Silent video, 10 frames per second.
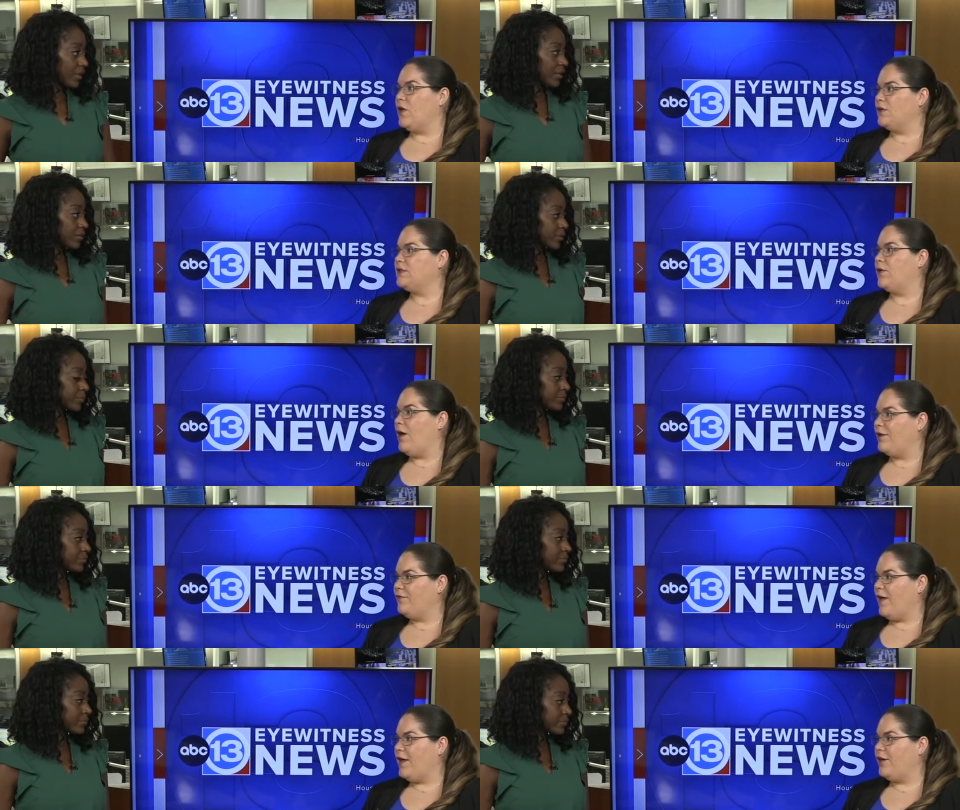Speaker 1: also on
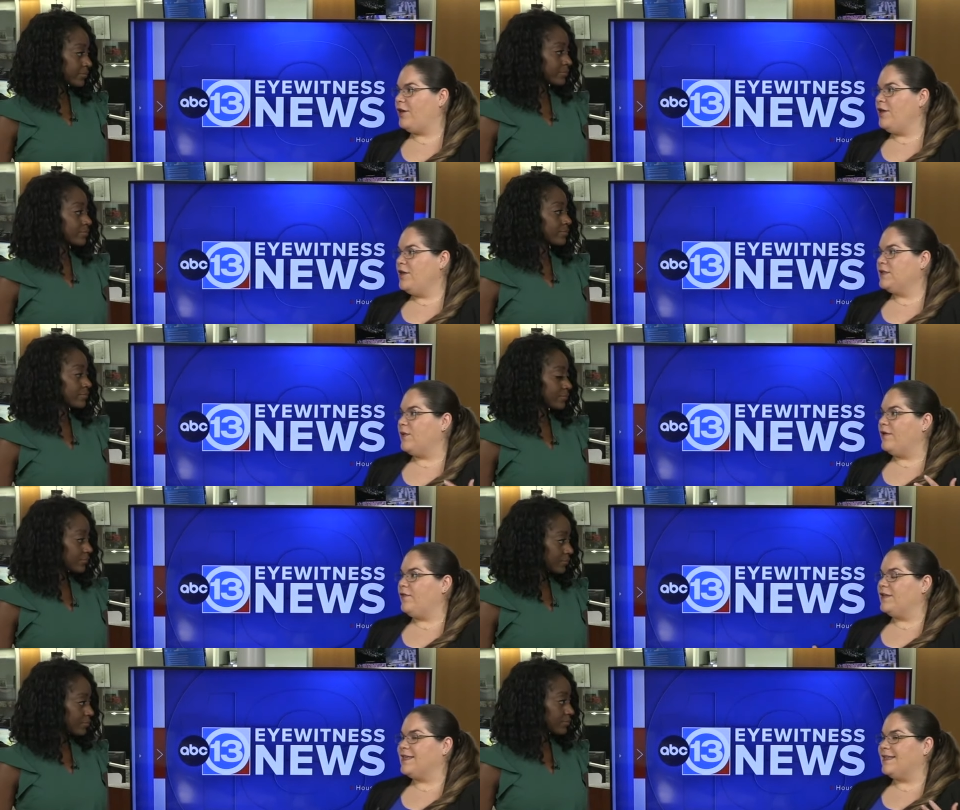fire so it
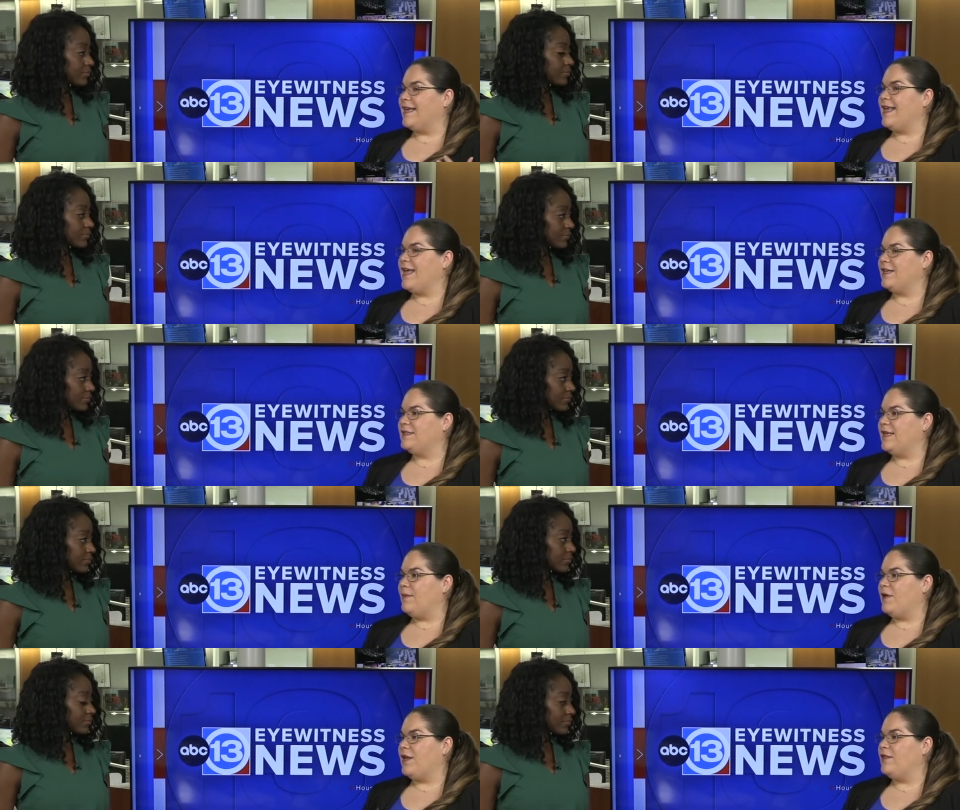feels like they can't
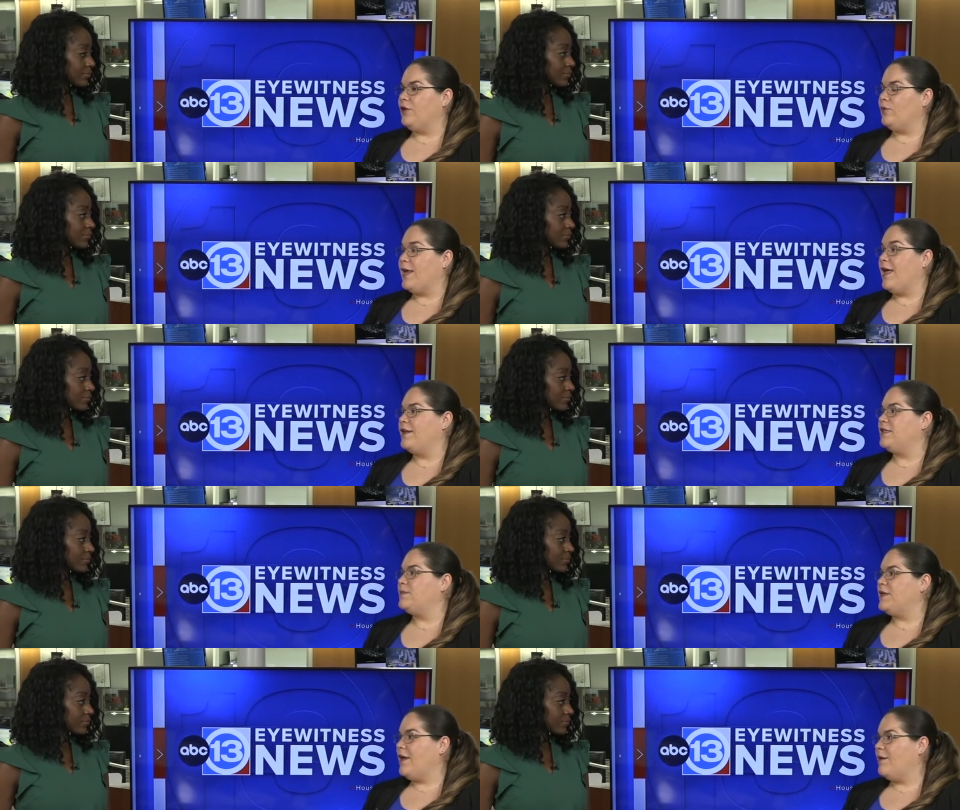escape it and their reality
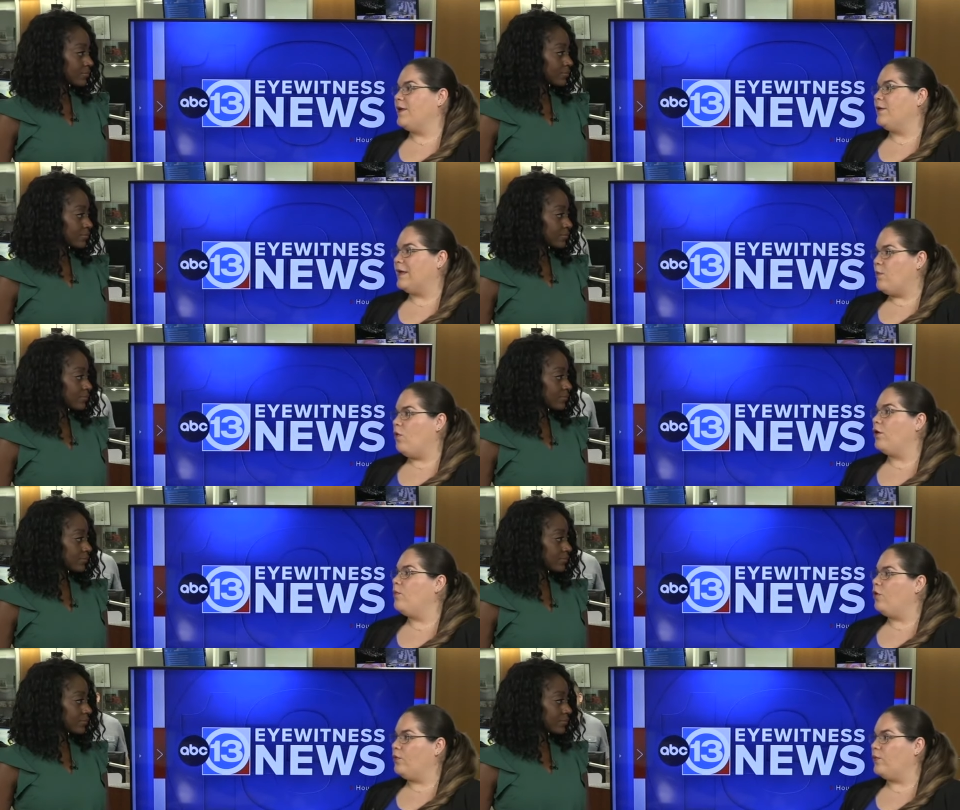is becoming like more
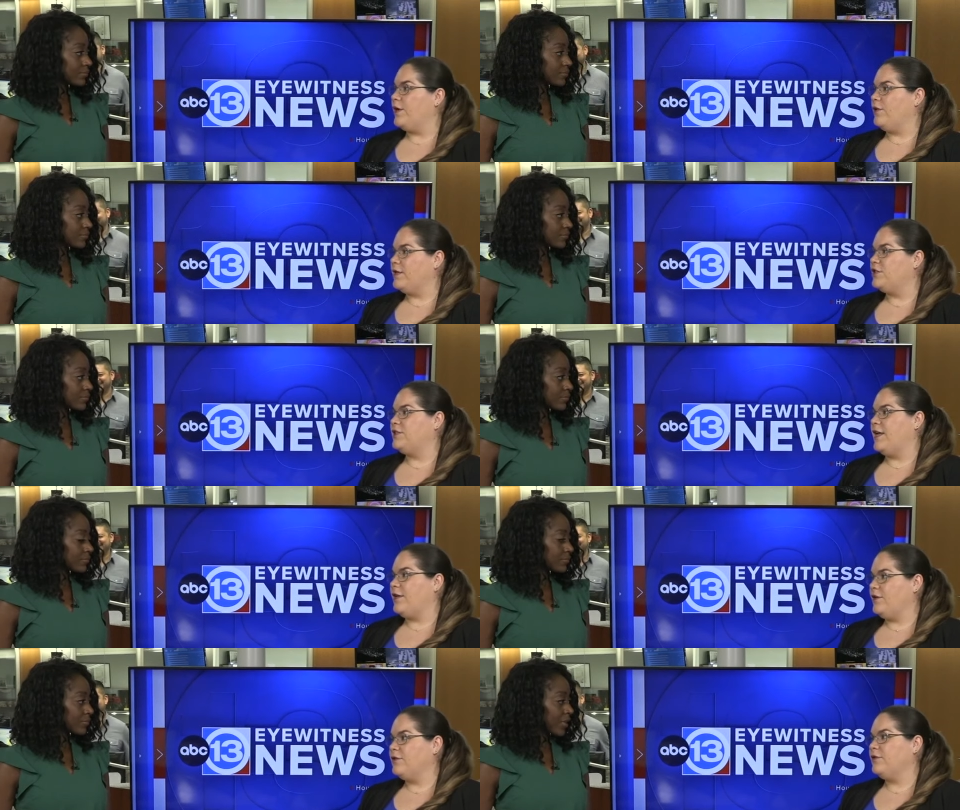and more real each
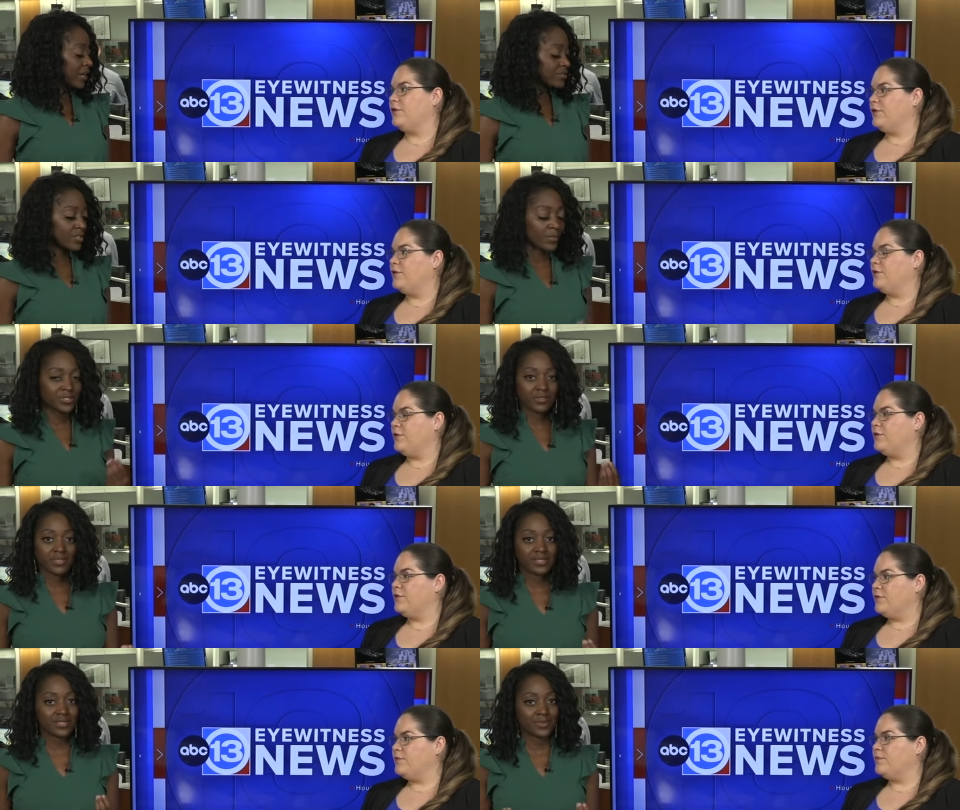day
Speaker 2: yeah so much
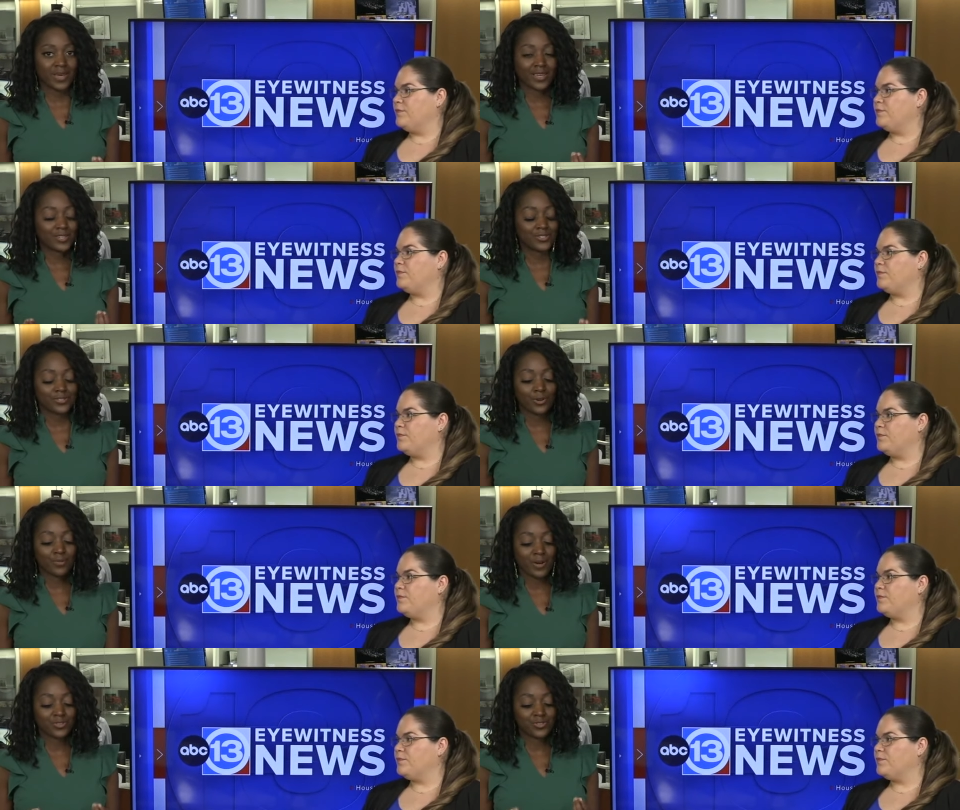of this is making
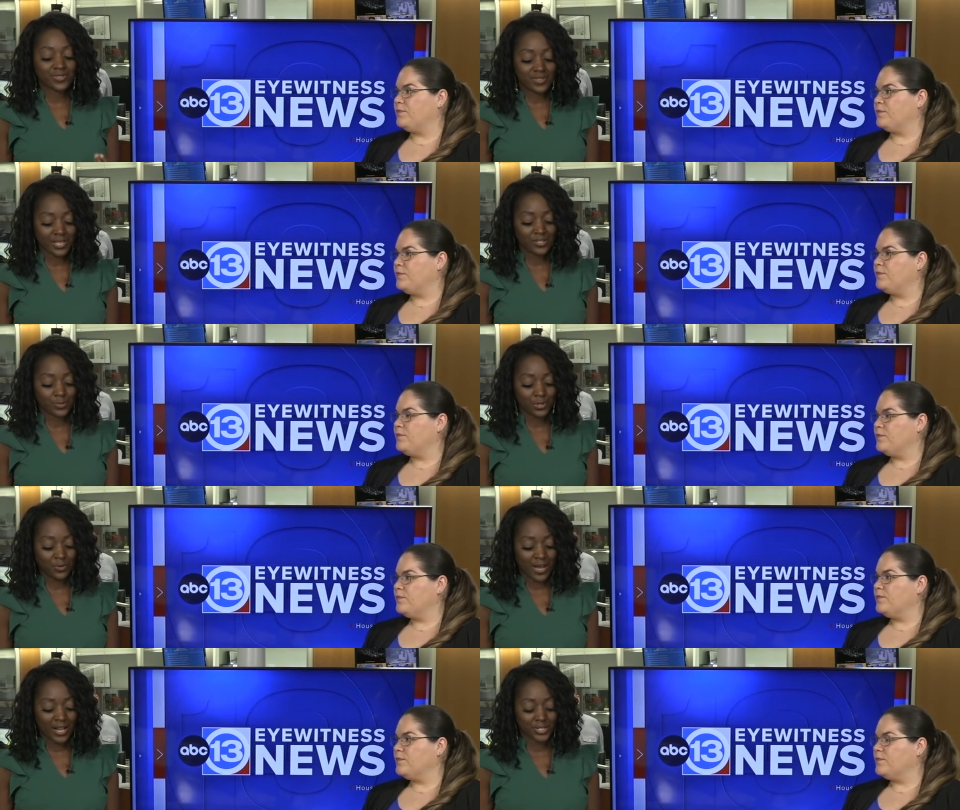so much sense when
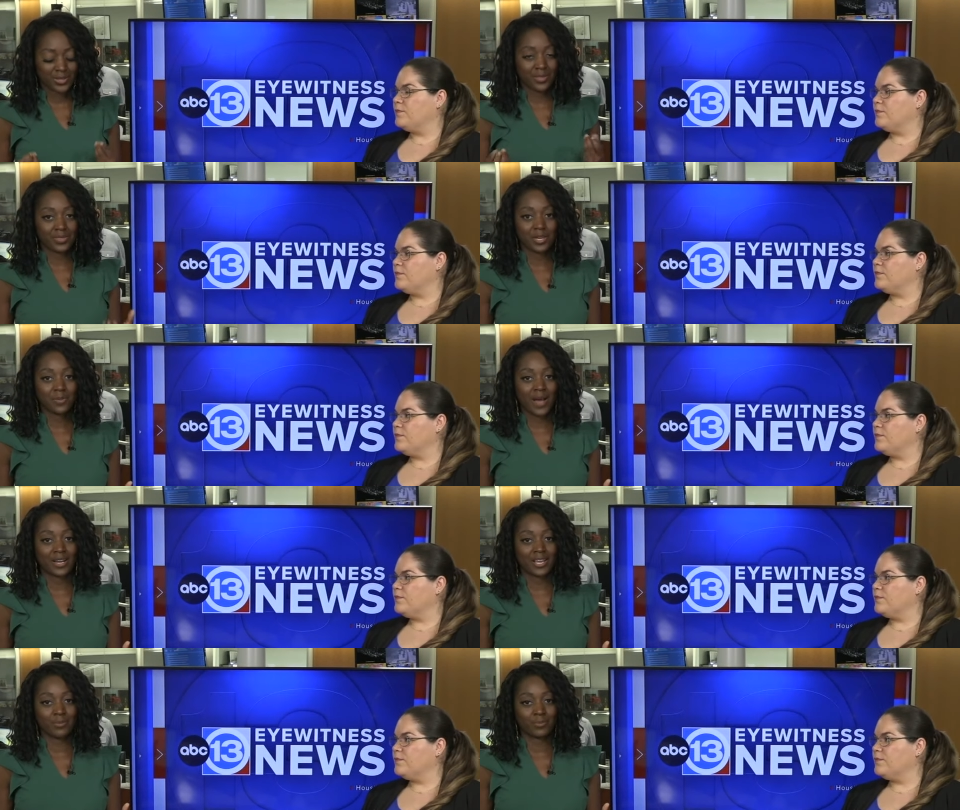you actually think
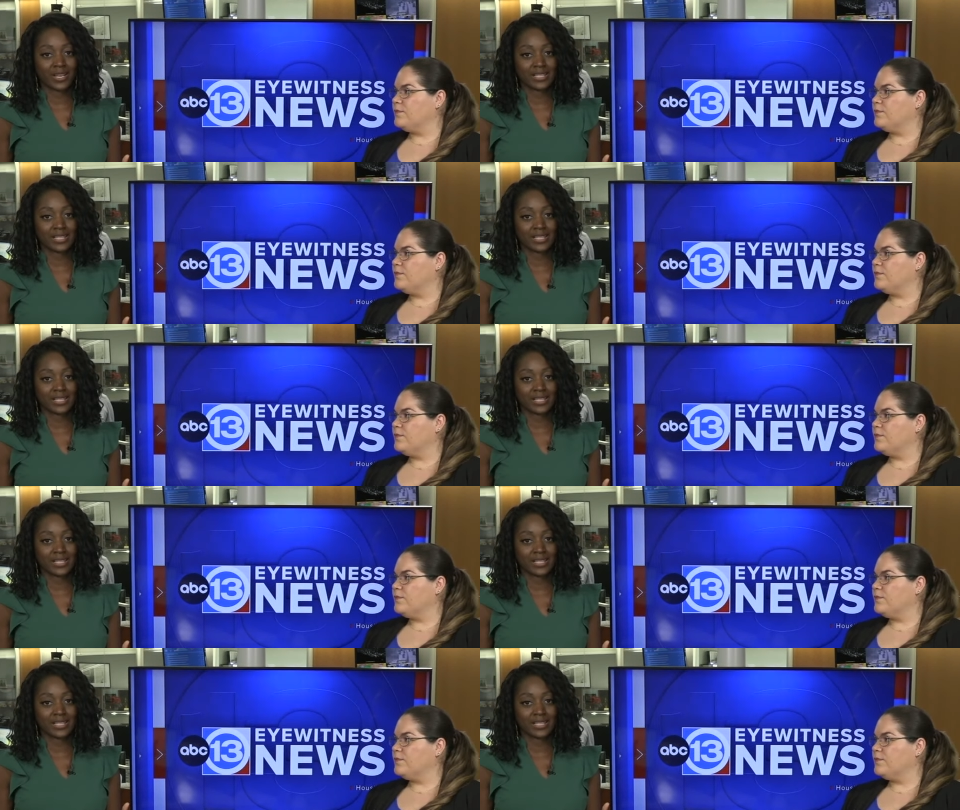about it and break